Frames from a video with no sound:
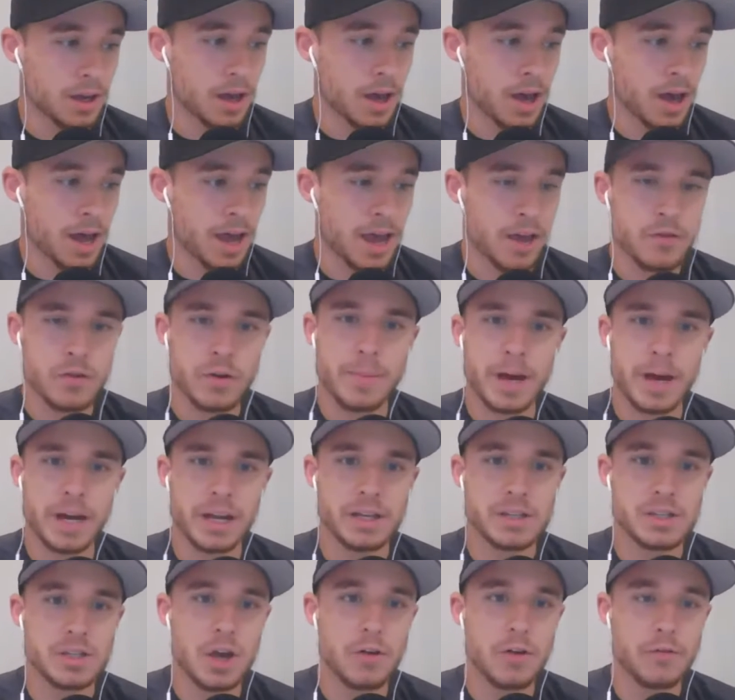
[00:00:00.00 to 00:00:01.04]

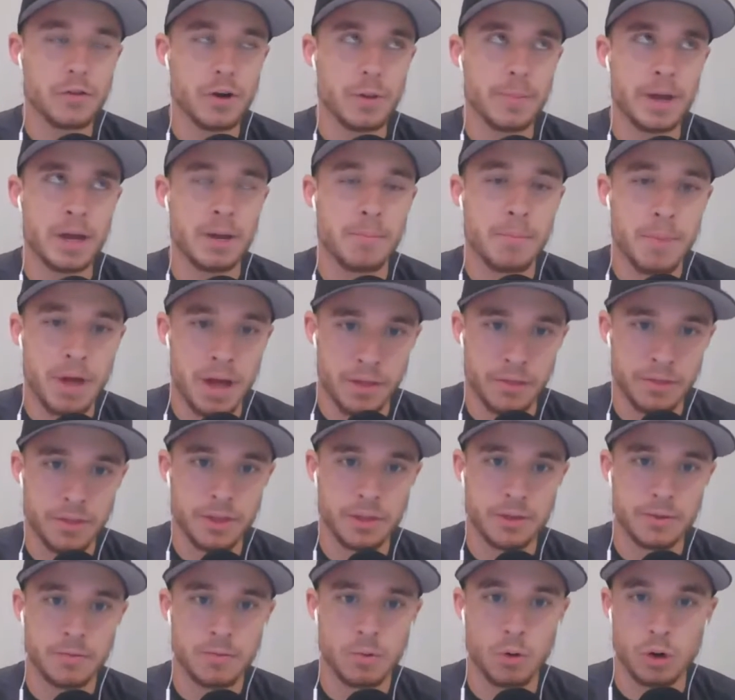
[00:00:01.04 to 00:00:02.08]
Everybody has known for about a
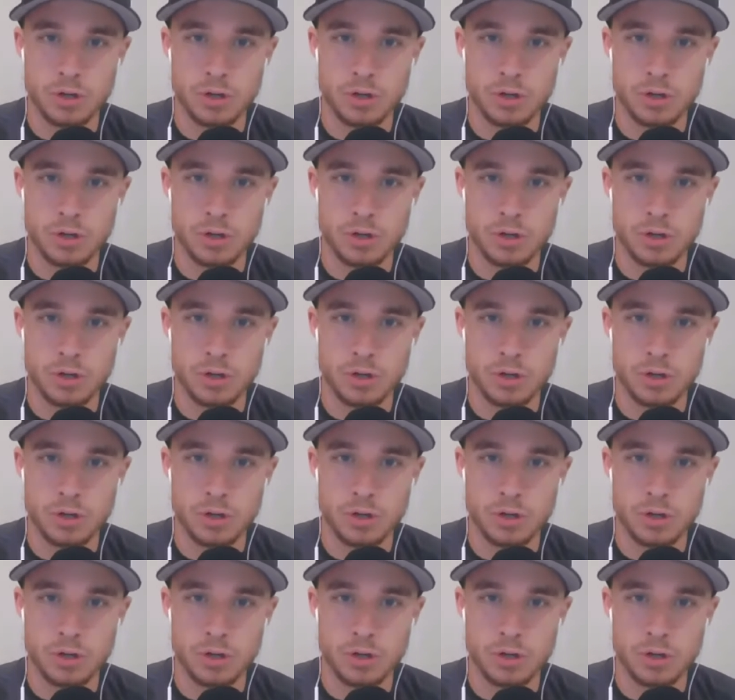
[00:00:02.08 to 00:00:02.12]
month